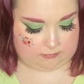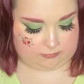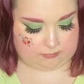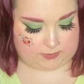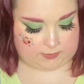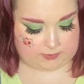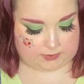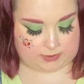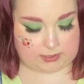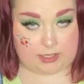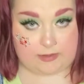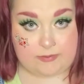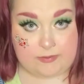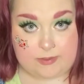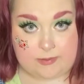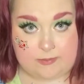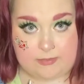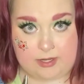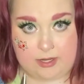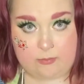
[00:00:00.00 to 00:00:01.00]
To save
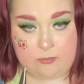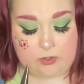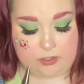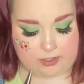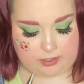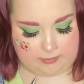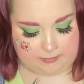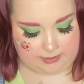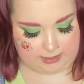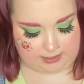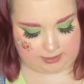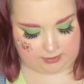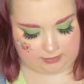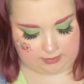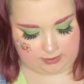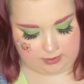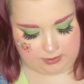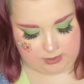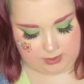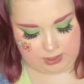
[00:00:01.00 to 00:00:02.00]
some time while you're making
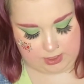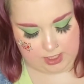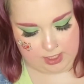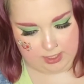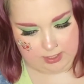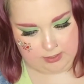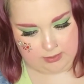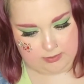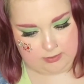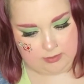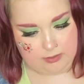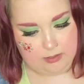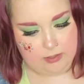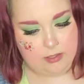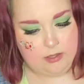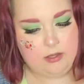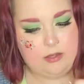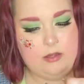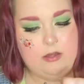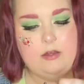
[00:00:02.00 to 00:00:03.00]
these chains,
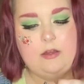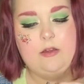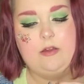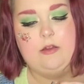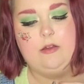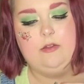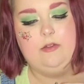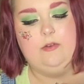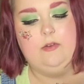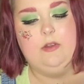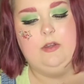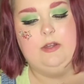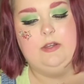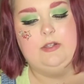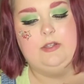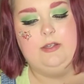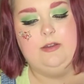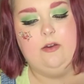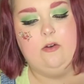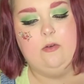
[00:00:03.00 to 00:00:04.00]
you can
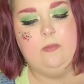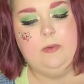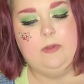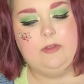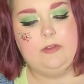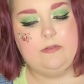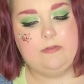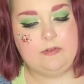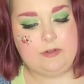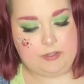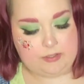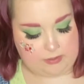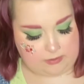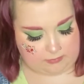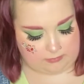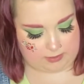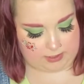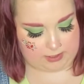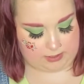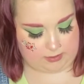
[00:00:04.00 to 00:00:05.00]
actually open the first
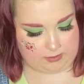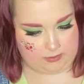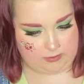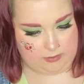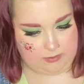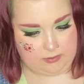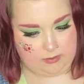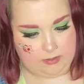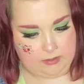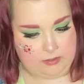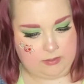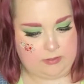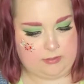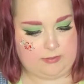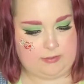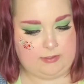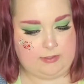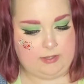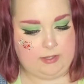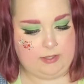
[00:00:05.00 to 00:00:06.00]
ring,
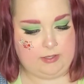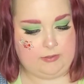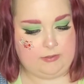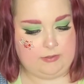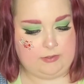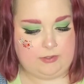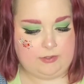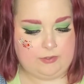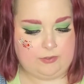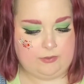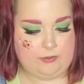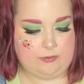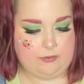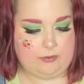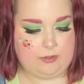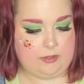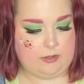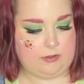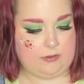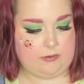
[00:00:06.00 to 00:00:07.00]
stick 2
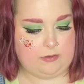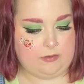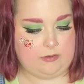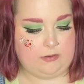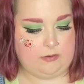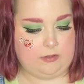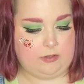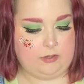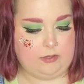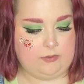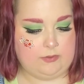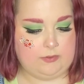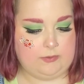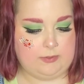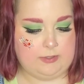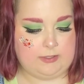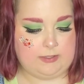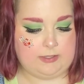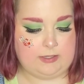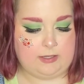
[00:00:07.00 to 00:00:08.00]
closed
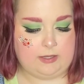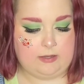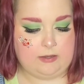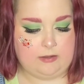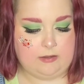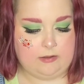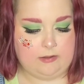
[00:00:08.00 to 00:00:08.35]
ones in,